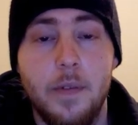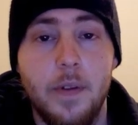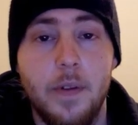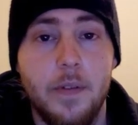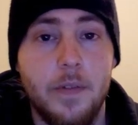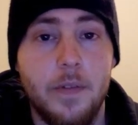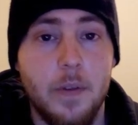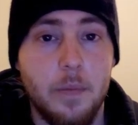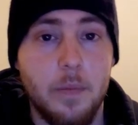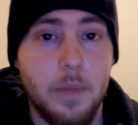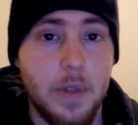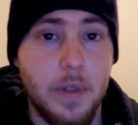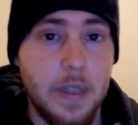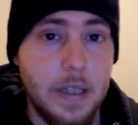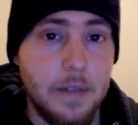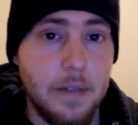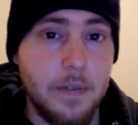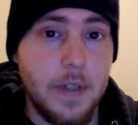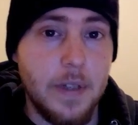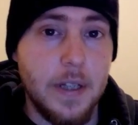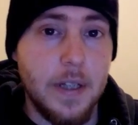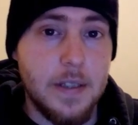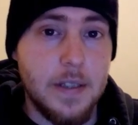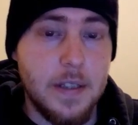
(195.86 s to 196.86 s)
even if you
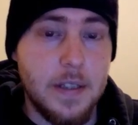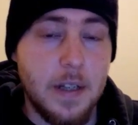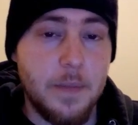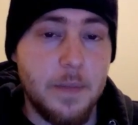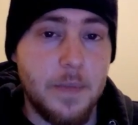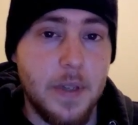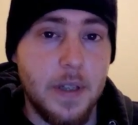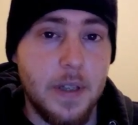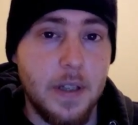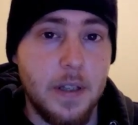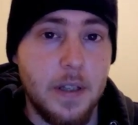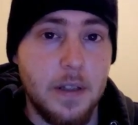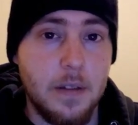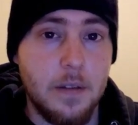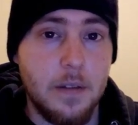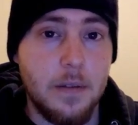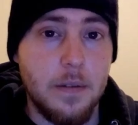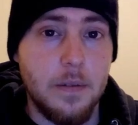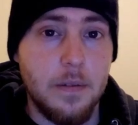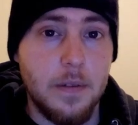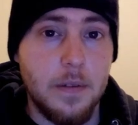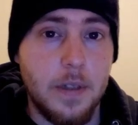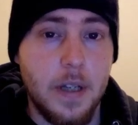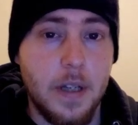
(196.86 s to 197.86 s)
believe that it's something that
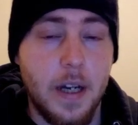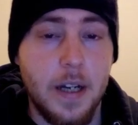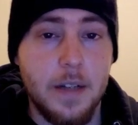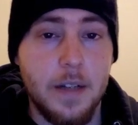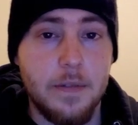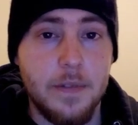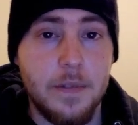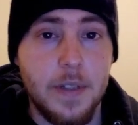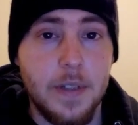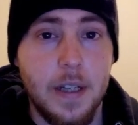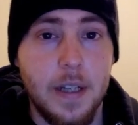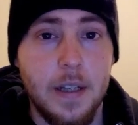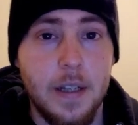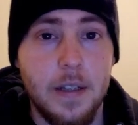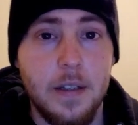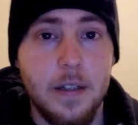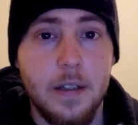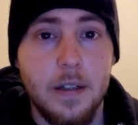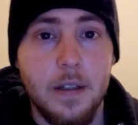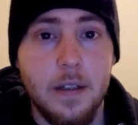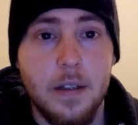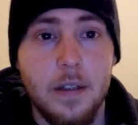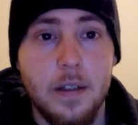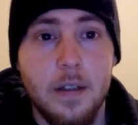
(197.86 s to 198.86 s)
you kind of
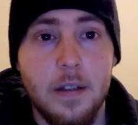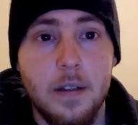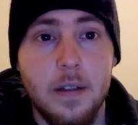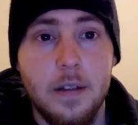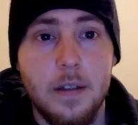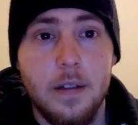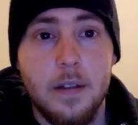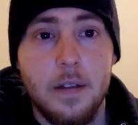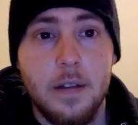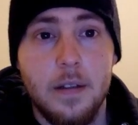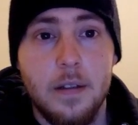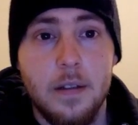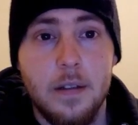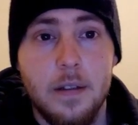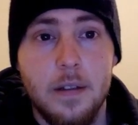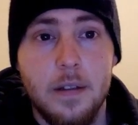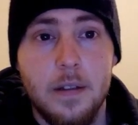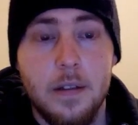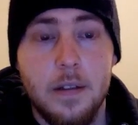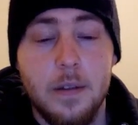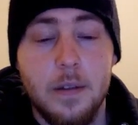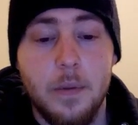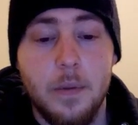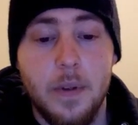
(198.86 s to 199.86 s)
need,
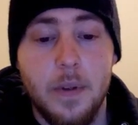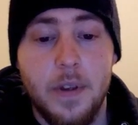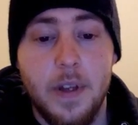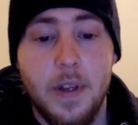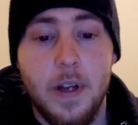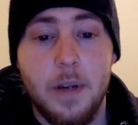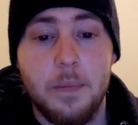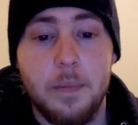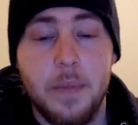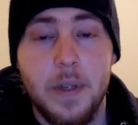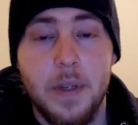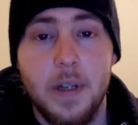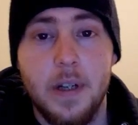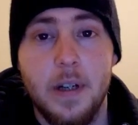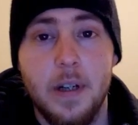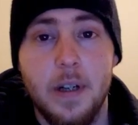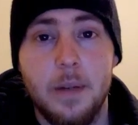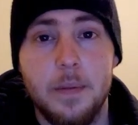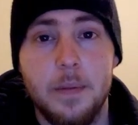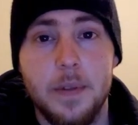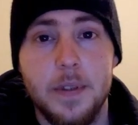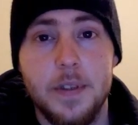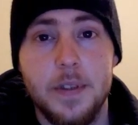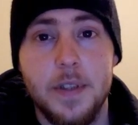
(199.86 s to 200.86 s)
without being
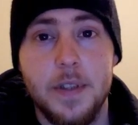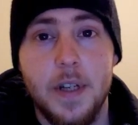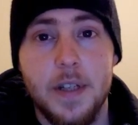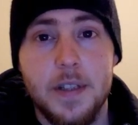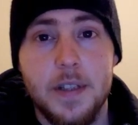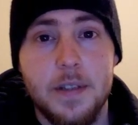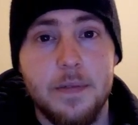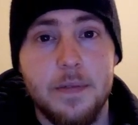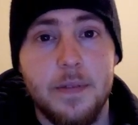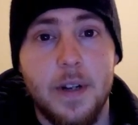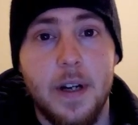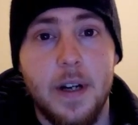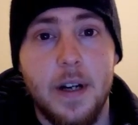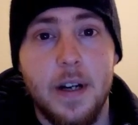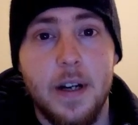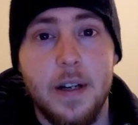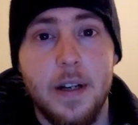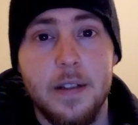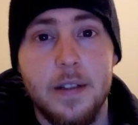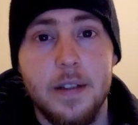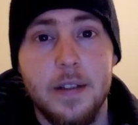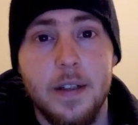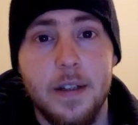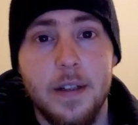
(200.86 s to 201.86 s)
able to
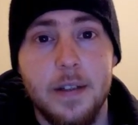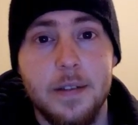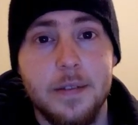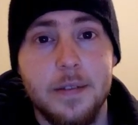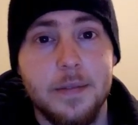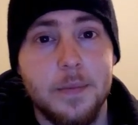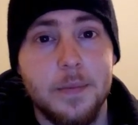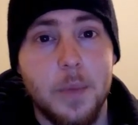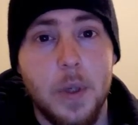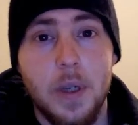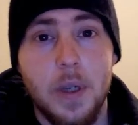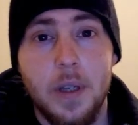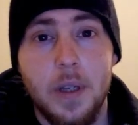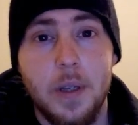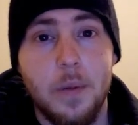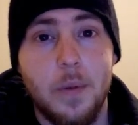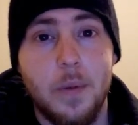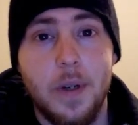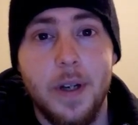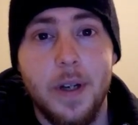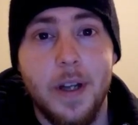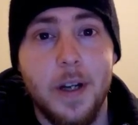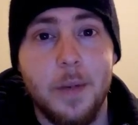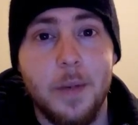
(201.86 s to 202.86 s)
justify it really
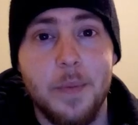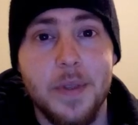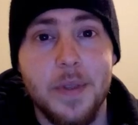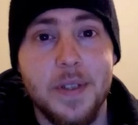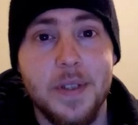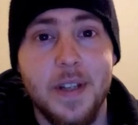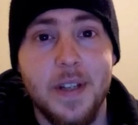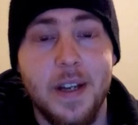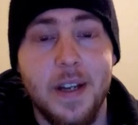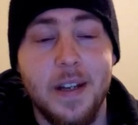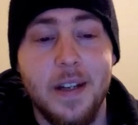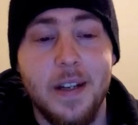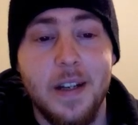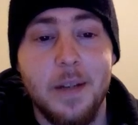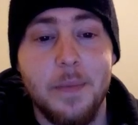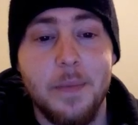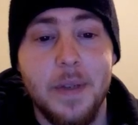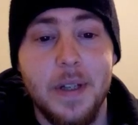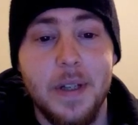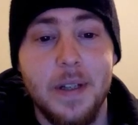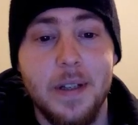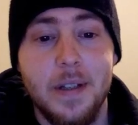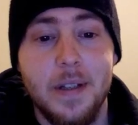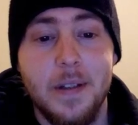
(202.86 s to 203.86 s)
100%. I
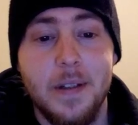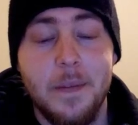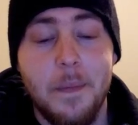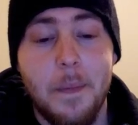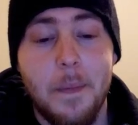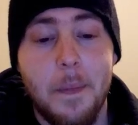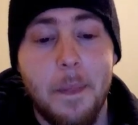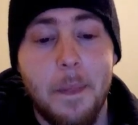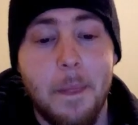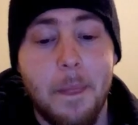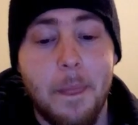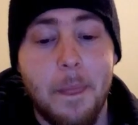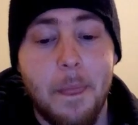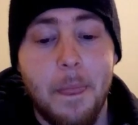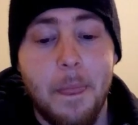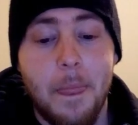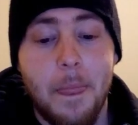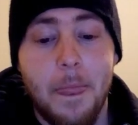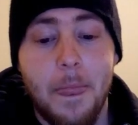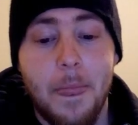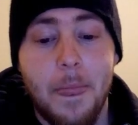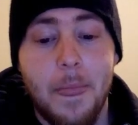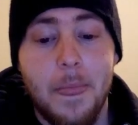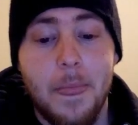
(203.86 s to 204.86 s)
mean,
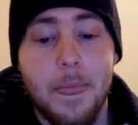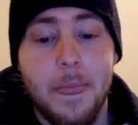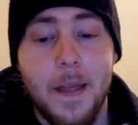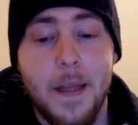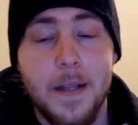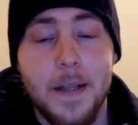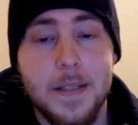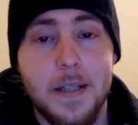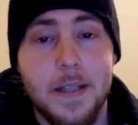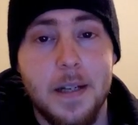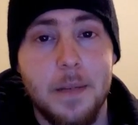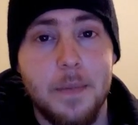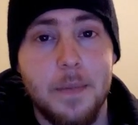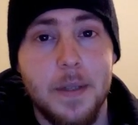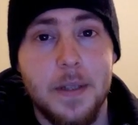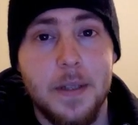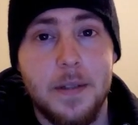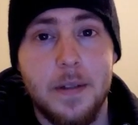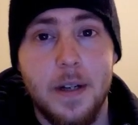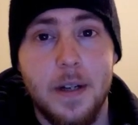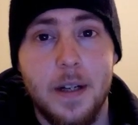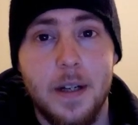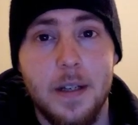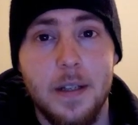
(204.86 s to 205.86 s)
that's going to be
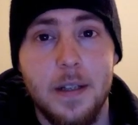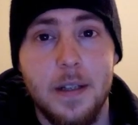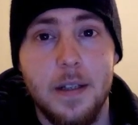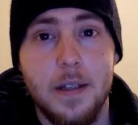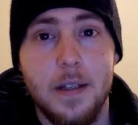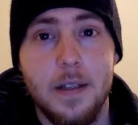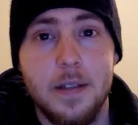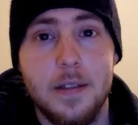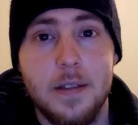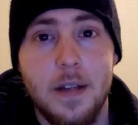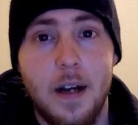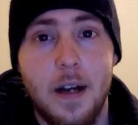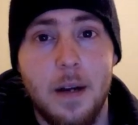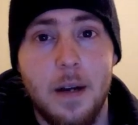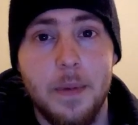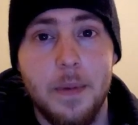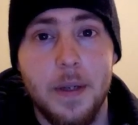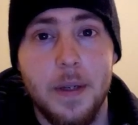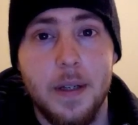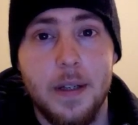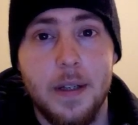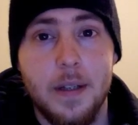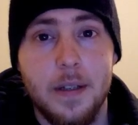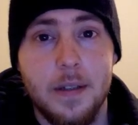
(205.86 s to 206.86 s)
a tricky
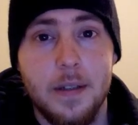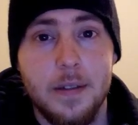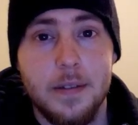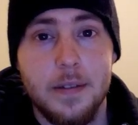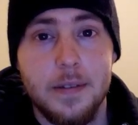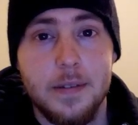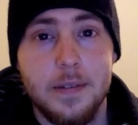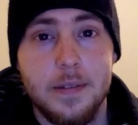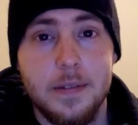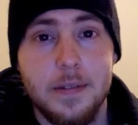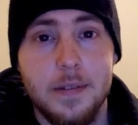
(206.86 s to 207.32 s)
topic.